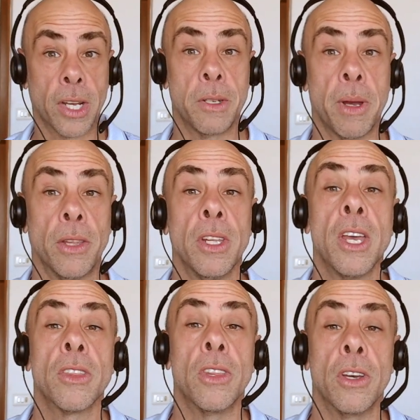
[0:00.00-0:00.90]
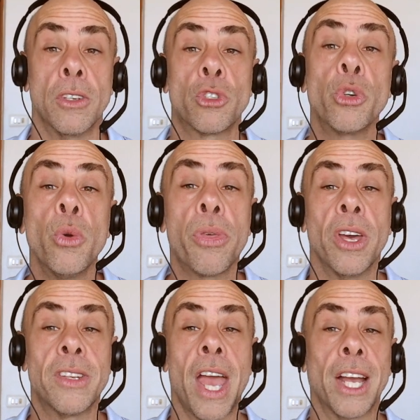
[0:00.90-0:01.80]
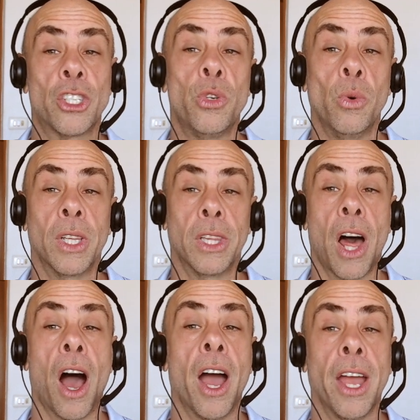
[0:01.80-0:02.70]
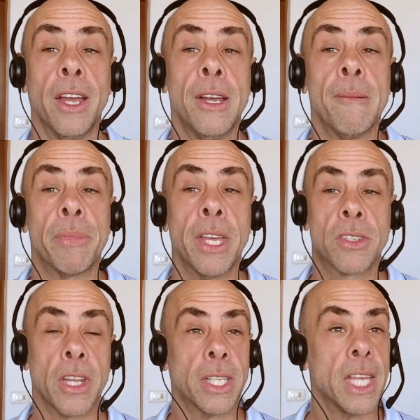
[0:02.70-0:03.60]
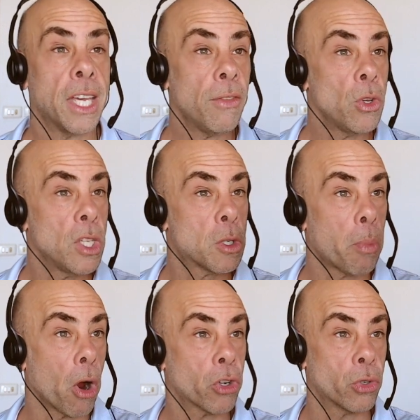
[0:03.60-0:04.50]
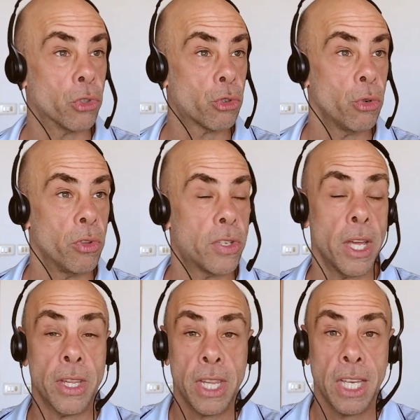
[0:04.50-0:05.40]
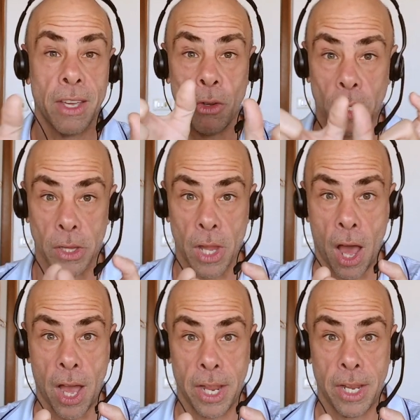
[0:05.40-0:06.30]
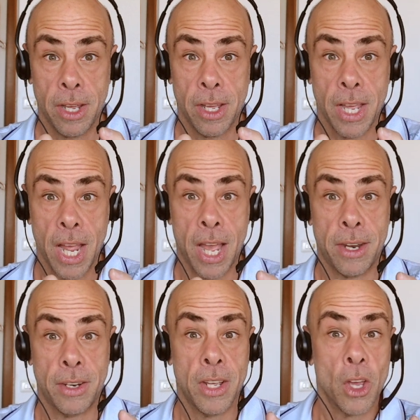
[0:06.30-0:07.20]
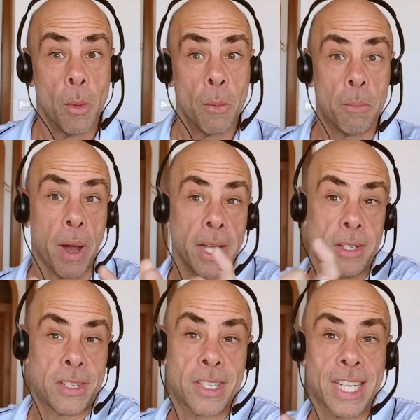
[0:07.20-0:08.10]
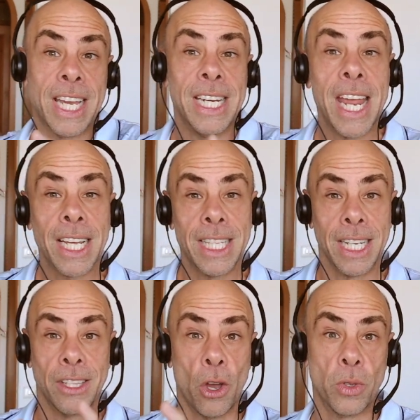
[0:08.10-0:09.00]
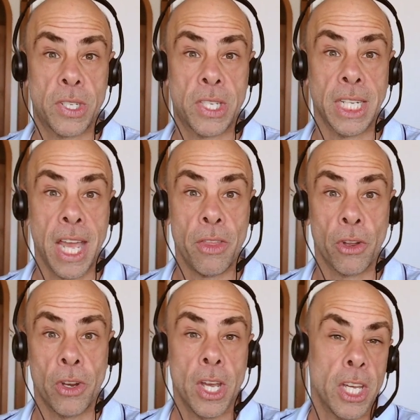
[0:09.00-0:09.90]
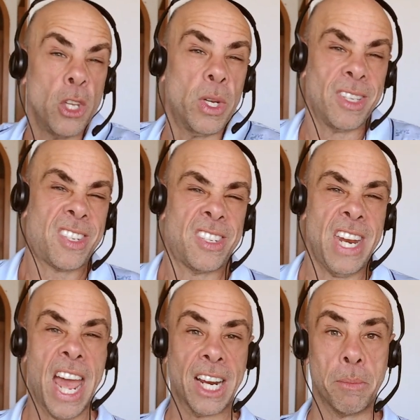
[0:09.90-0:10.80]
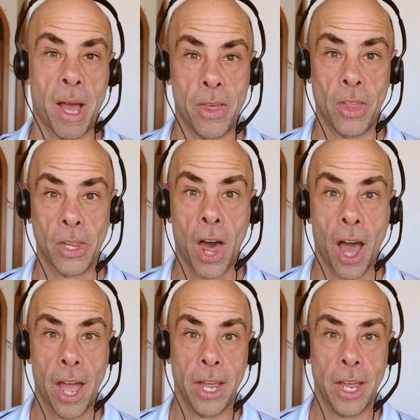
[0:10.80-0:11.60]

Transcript: about, the truth attached to a lie. It's like they give you these partial truths, and then they give you a lie, and by connecting those together, you get snagged by the lie.